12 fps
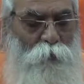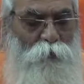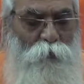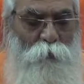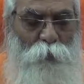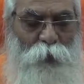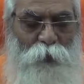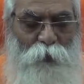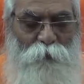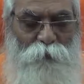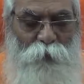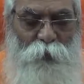So my
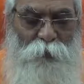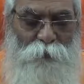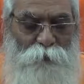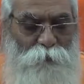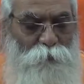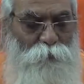dear friend,